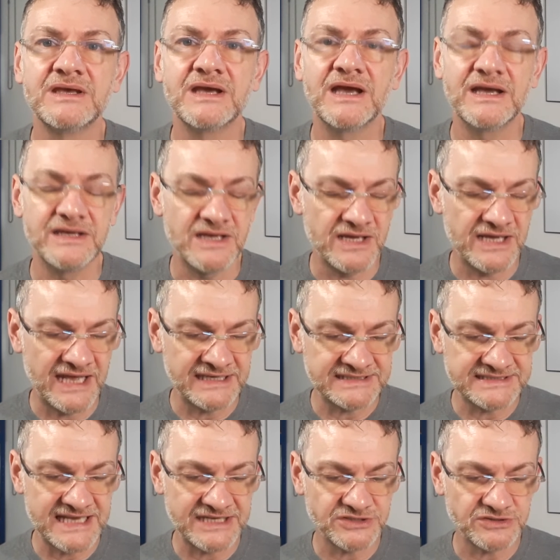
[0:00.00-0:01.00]

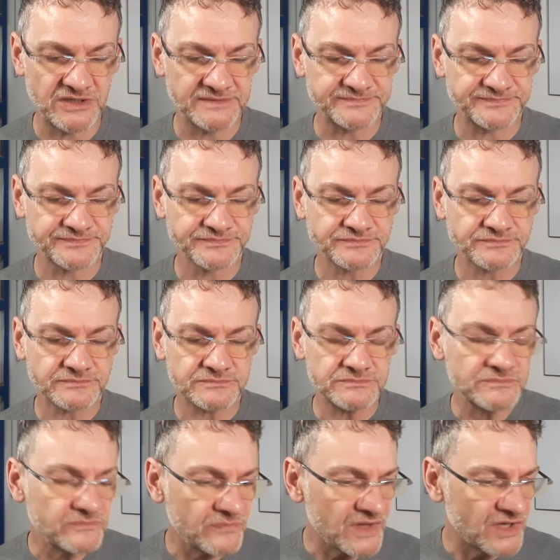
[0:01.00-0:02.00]
etc.
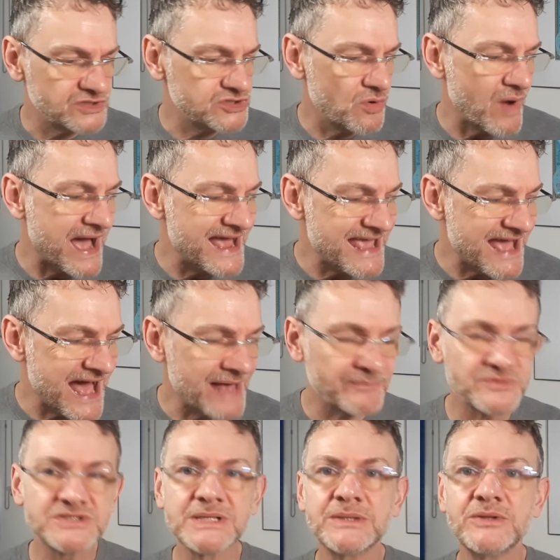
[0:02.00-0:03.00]
So I
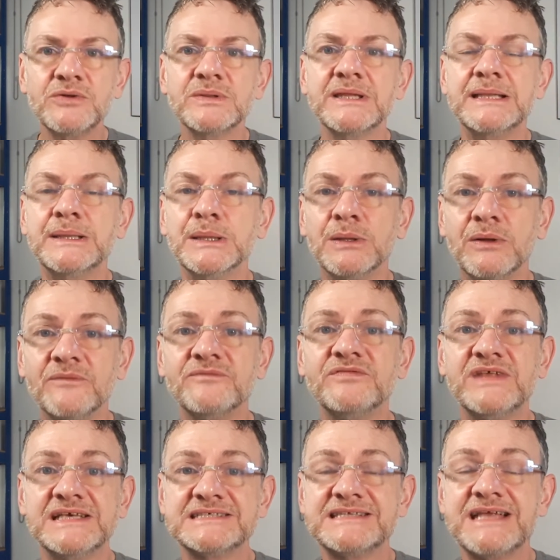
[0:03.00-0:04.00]
absolutely love
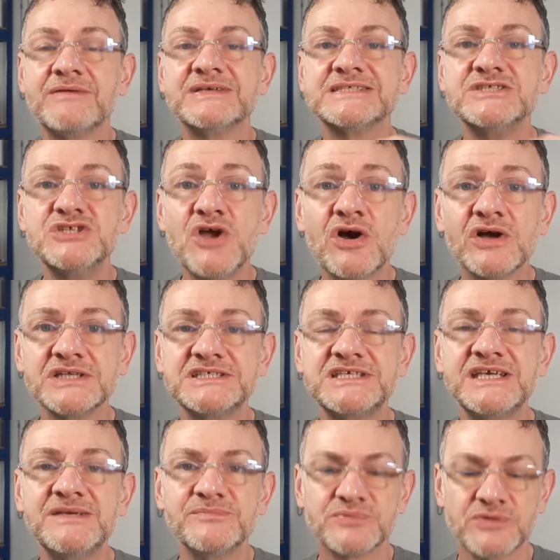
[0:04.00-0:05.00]
this. Now, it's not a
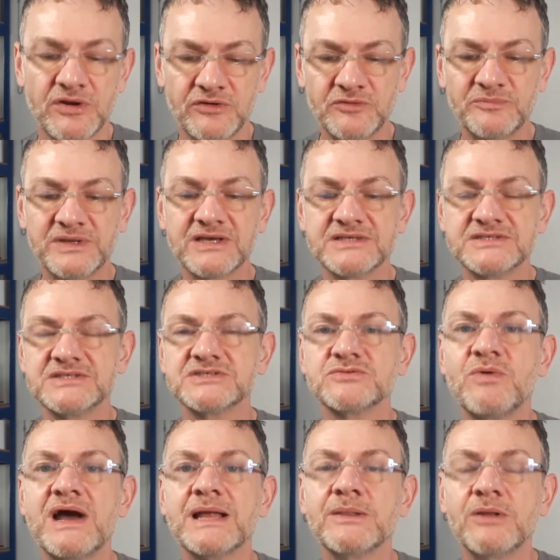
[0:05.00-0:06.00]
cheap product because there's
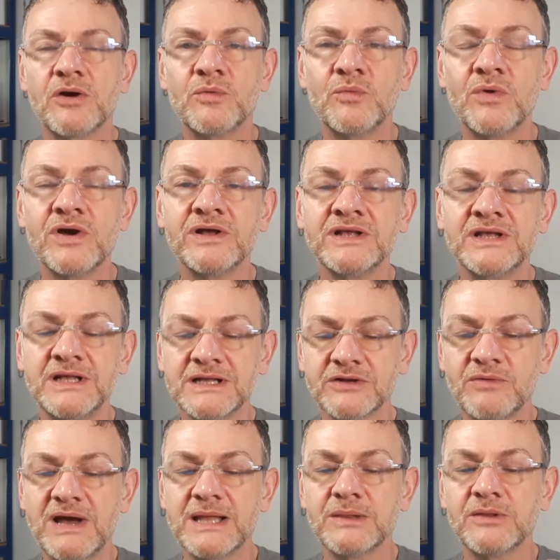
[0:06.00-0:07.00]
quite a lot
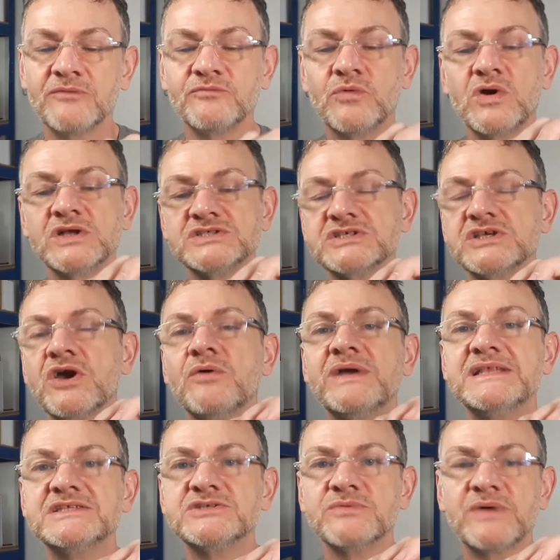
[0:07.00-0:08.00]
of work to go
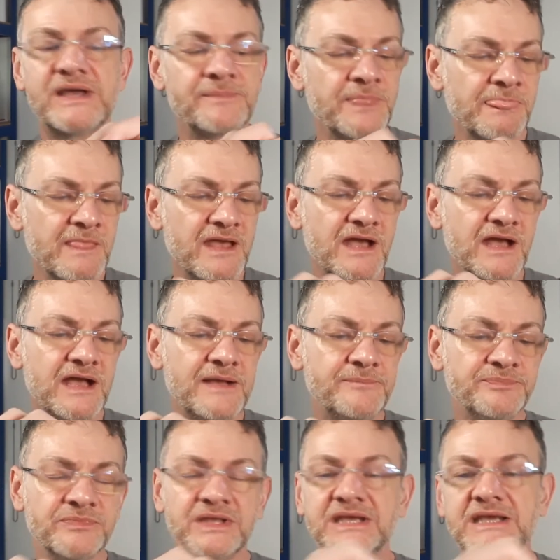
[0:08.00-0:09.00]
into it.
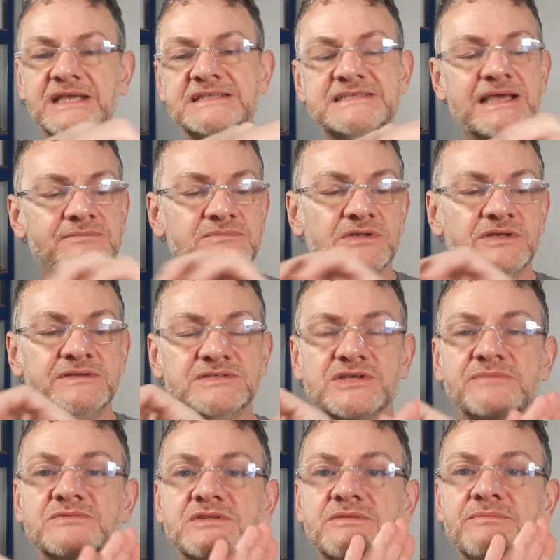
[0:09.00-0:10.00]
In
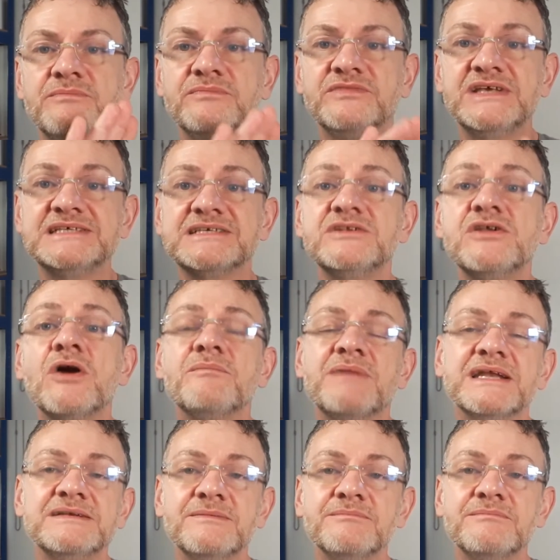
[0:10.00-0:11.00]
terms of them, these are not
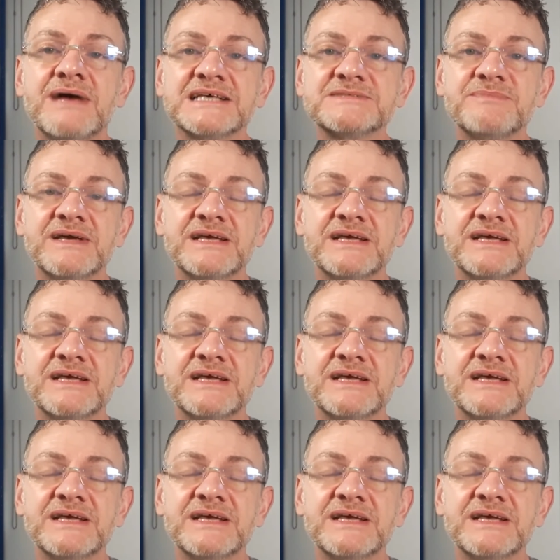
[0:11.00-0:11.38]
mass